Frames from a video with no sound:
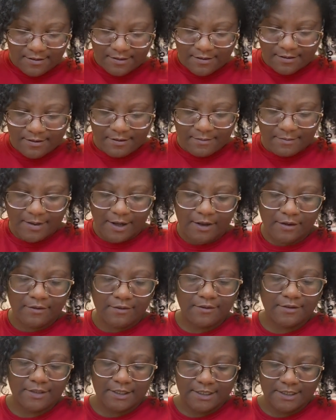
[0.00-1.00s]
about
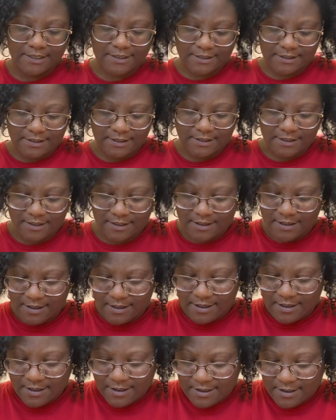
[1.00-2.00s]
this
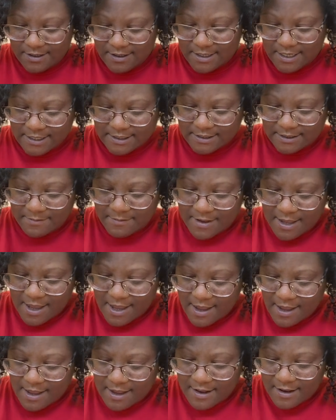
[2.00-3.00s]
desk
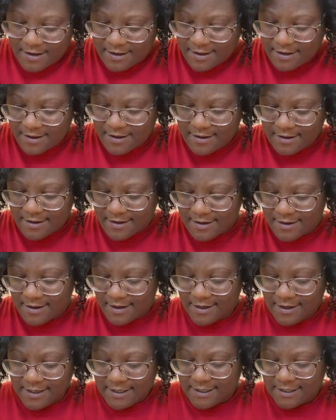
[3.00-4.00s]
mat.
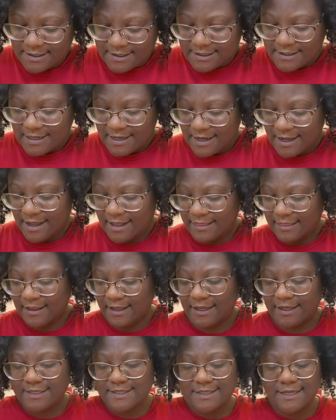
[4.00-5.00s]
I
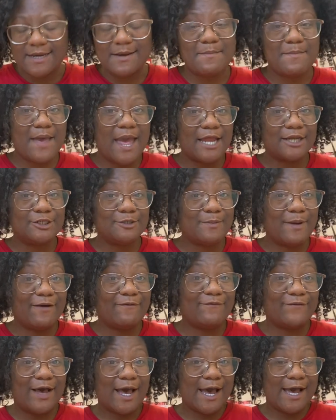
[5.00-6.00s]
think it's gonna match my
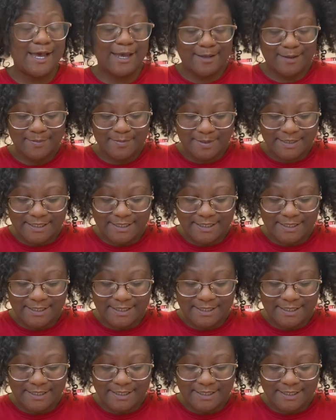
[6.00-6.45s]
vibes